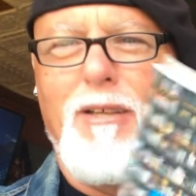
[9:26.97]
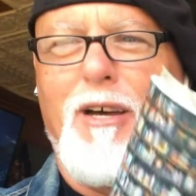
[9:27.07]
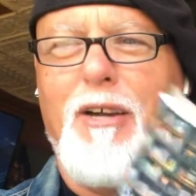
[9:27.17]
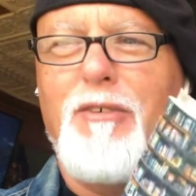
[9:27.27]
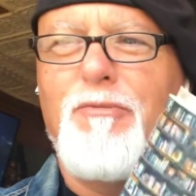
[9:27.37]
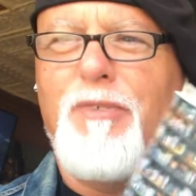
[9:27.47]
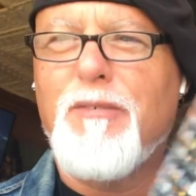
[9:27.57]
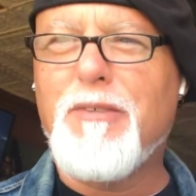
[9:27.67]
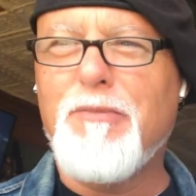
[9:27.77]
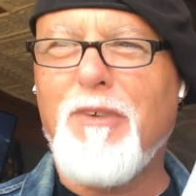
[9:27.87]

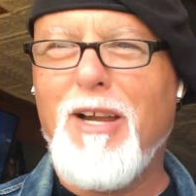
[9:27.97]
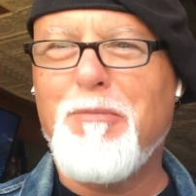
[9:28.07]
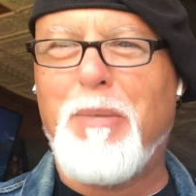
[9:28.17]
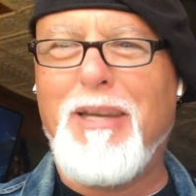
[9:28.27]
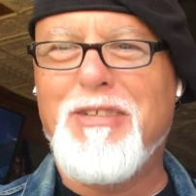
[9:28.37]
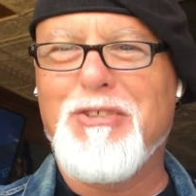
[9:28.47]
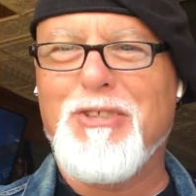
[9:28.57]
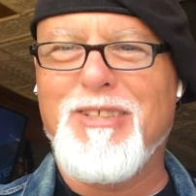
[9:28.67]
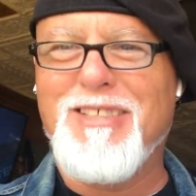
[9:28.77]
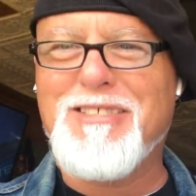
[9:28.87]
155 pages
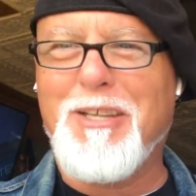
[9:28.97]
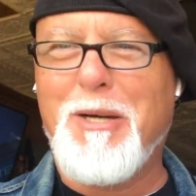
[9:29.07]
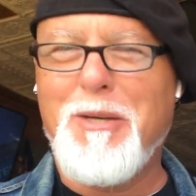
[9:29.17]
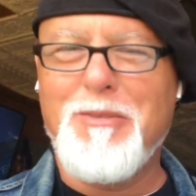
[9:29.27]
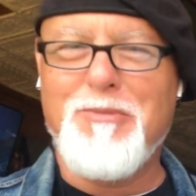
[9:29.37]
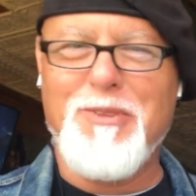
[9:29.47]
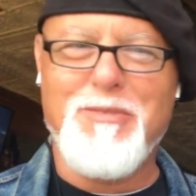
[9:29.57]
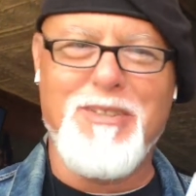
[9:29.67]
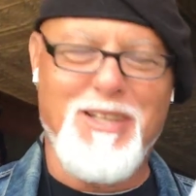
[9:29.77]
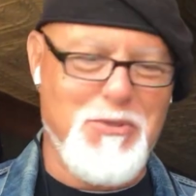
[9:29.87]
in this.
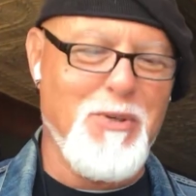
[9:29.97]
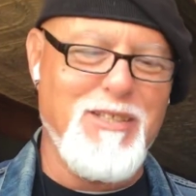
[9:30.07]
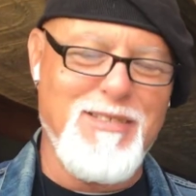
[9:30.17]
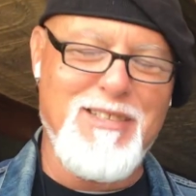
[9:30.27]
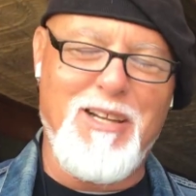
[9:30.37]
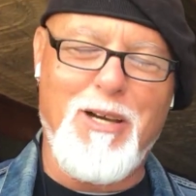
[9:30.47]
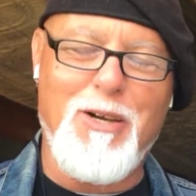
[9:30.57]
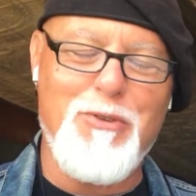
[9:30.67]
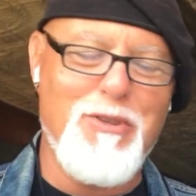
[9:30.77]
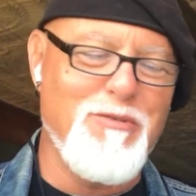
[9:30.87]
150, that's right, he said
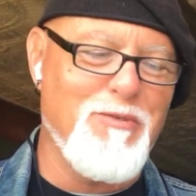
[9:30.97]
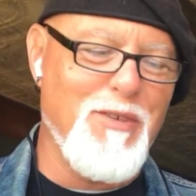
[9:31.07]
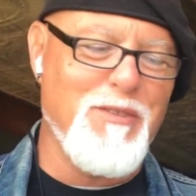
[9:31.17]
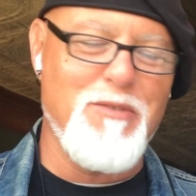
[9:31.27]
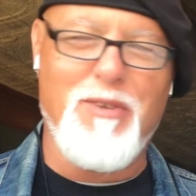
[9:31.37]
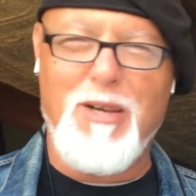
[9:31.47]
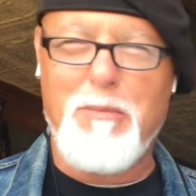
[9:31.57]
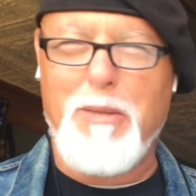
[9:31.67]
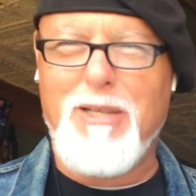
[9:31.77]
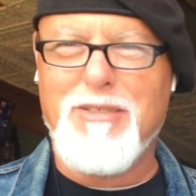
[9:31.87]

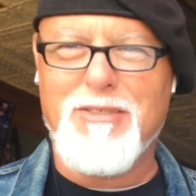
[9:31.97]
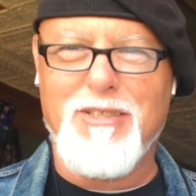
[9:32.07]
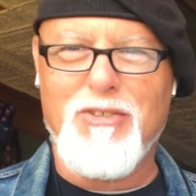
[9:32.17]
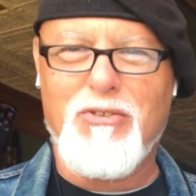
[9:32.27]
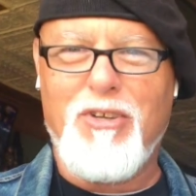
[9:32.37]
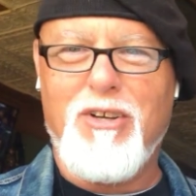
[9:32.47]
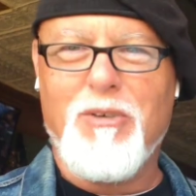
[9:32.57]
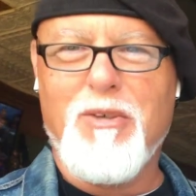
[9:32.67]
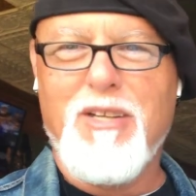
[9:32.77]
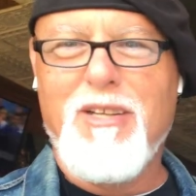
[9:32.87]
155 pages in this, starting
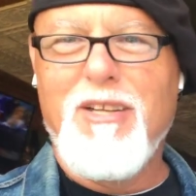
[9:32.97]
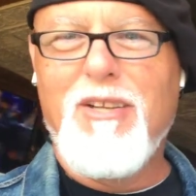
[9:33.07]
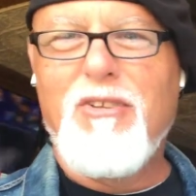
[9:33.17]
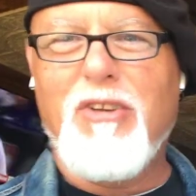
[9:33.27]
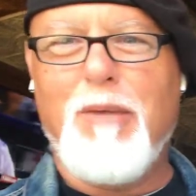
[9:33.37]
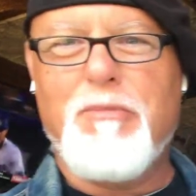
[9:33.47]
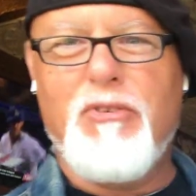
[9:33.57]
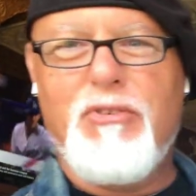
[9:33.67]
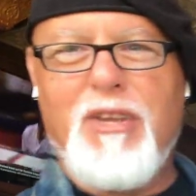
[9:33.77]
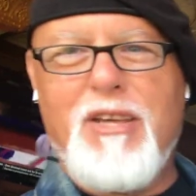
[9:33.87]
with chapter
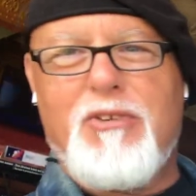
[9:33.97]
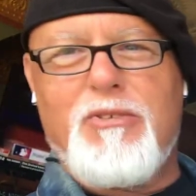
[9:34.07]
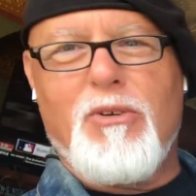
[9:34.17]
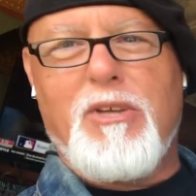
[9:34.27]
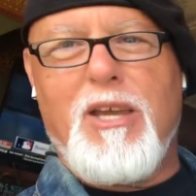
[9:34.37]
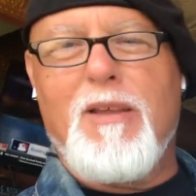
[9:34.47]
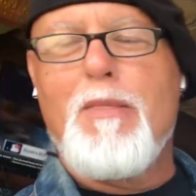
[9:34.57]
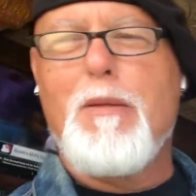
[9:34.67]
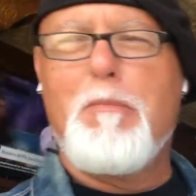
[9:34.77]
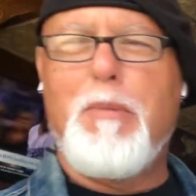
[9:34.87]
6, okay?
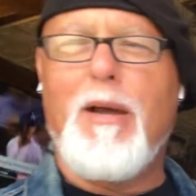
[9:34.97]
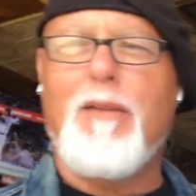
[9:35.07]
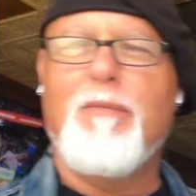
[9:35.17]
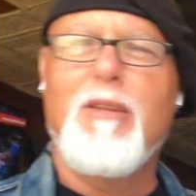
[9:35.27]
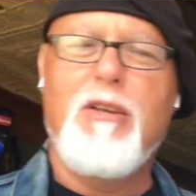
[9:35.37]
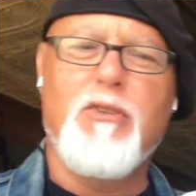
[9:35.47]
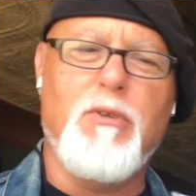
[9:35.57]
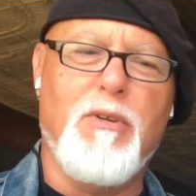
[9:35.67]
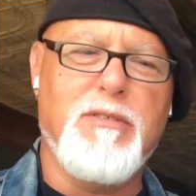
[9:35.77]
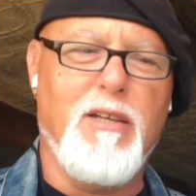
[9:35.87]
But here's
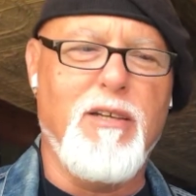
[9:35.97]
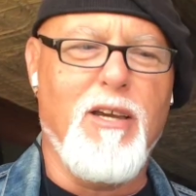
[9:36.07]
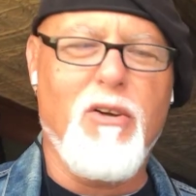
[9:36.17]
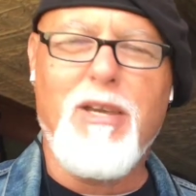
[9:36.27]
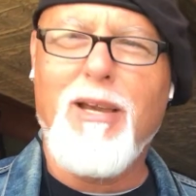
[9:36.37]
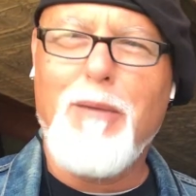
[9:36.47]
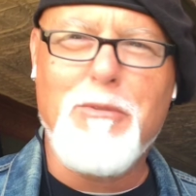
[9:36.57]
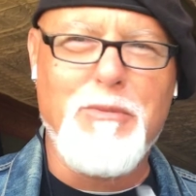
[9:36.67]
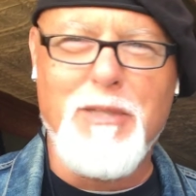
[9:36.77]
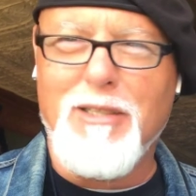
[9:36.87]
what I want to tell you, okay? I'm
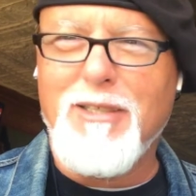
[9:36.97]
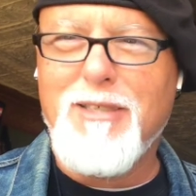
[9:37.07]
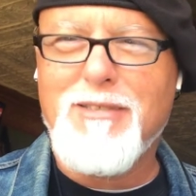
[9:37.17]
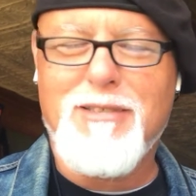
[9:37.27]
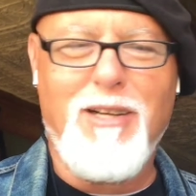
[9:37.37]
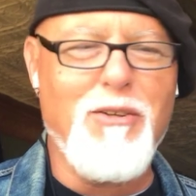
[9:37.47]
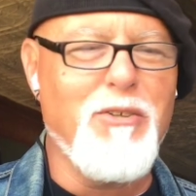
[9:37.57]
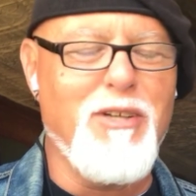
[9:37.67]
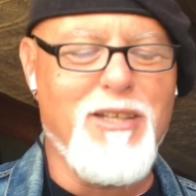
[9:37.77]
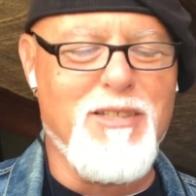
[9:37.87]
a realist. I know
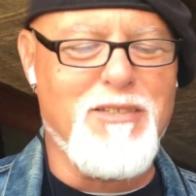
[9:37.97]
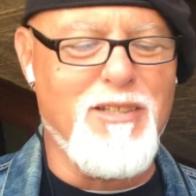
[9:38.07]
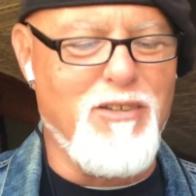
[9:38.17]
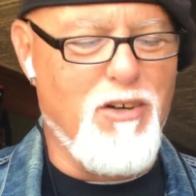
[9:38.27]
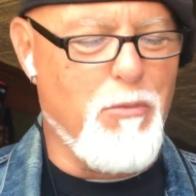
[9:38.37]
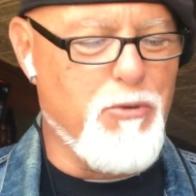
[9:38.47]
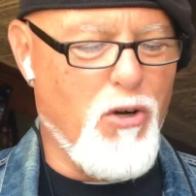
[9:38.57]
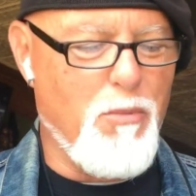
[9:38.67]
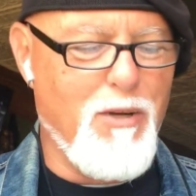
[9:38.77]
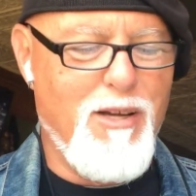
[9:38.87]
you're not going to sit there and
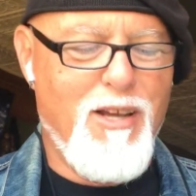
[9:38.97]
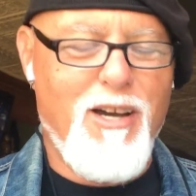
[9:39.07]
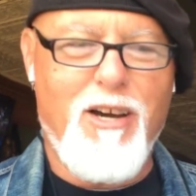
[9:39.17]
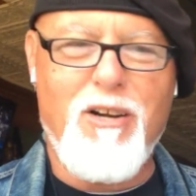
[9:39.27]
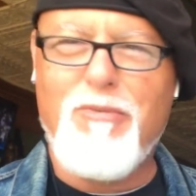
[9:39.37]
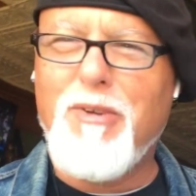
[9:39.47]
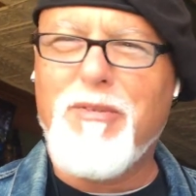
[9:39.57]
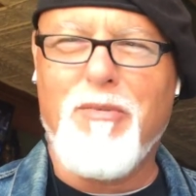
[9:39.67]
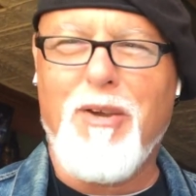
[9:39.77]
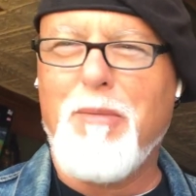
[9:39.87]
absorb
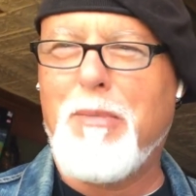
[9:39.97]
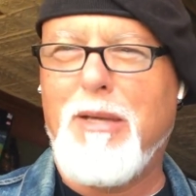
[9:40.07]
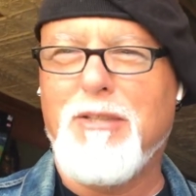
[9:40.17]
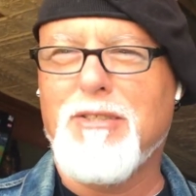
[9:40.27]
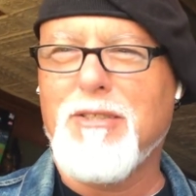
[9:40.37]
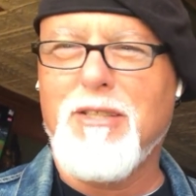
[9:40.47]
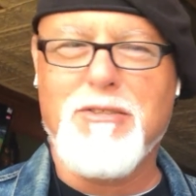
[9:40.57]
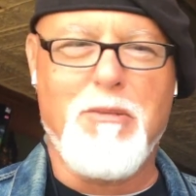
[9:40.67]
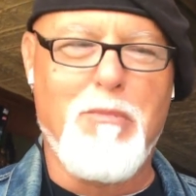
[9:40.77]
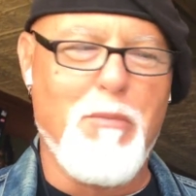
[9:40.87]
155 pages of
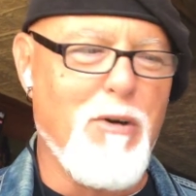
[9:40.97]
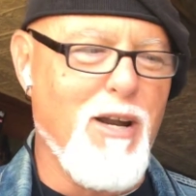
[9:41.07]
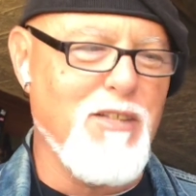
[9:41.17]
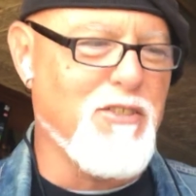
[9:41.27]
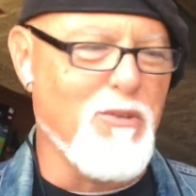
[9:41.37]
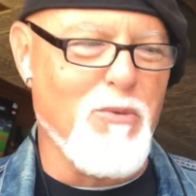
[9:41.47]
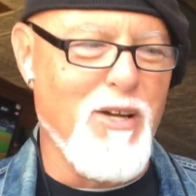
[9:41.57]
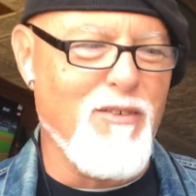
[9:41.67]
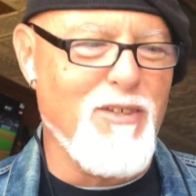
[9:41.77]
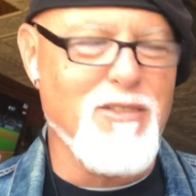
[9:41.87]
this or memorize it or
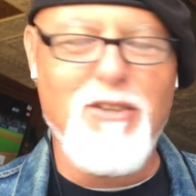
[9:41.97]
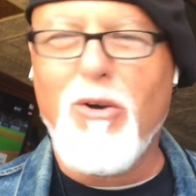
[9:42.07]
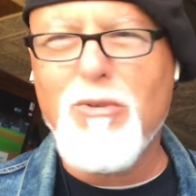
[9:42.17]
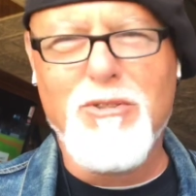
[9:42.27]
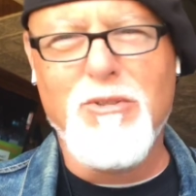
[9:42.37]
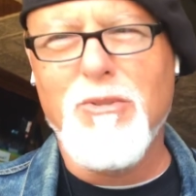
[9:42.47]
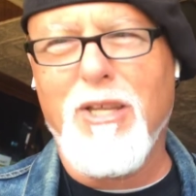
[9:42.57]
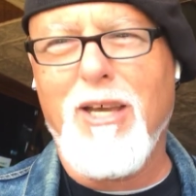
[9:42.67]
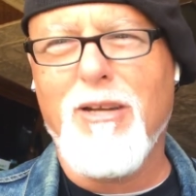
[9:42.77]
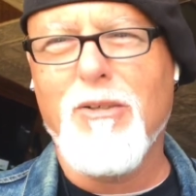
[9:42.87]
whatever. Don't do
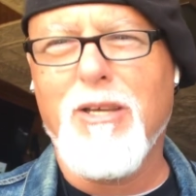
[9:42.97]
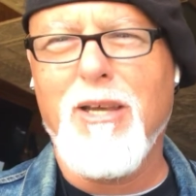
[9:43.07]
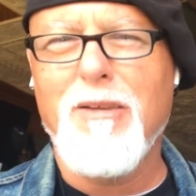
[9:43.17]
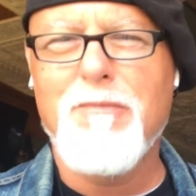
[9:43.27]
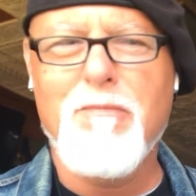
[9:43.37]
that, okay?